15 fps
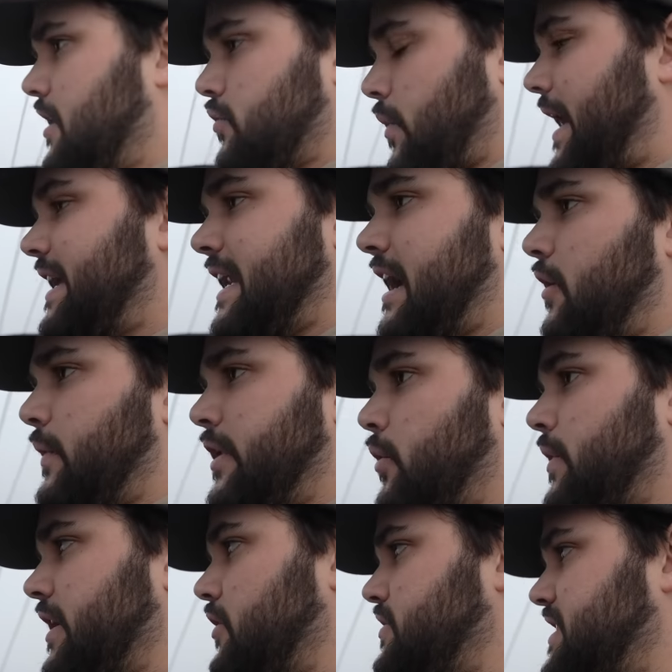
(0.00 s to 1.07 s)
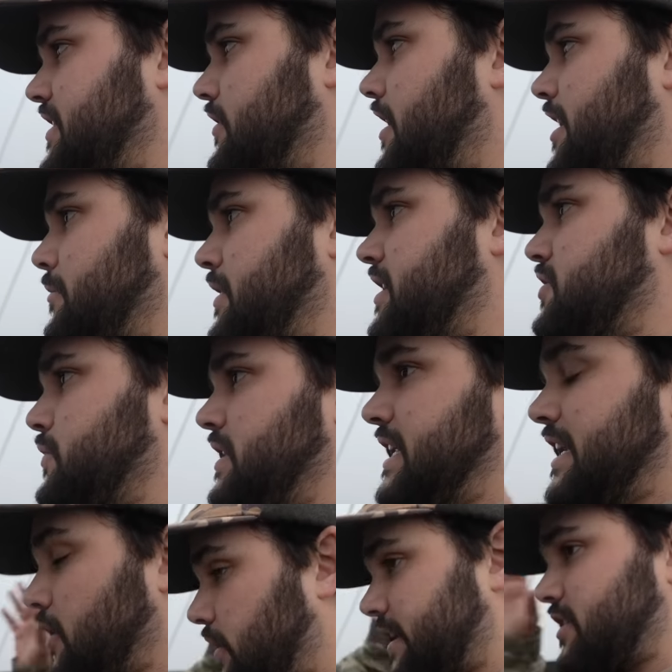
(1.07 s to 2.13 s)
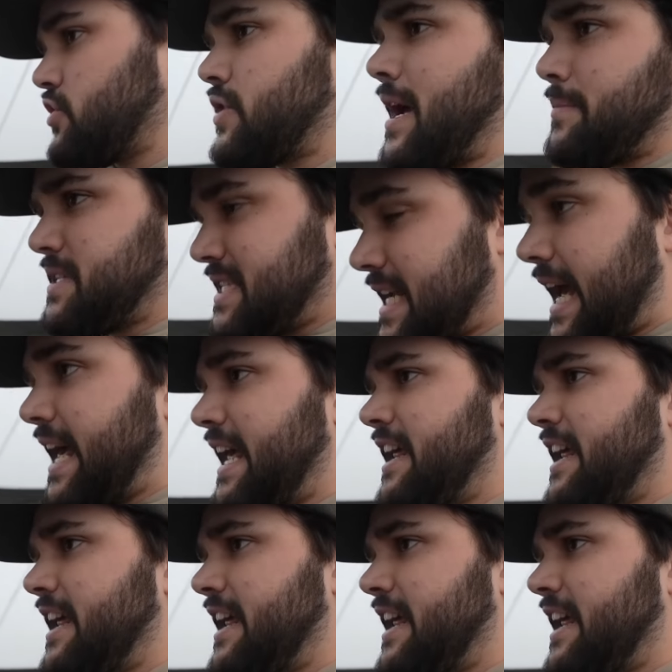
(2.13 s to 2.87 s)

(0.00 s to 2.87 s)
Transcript: right now we don't want to go deer hunting because we need to go get the trap set.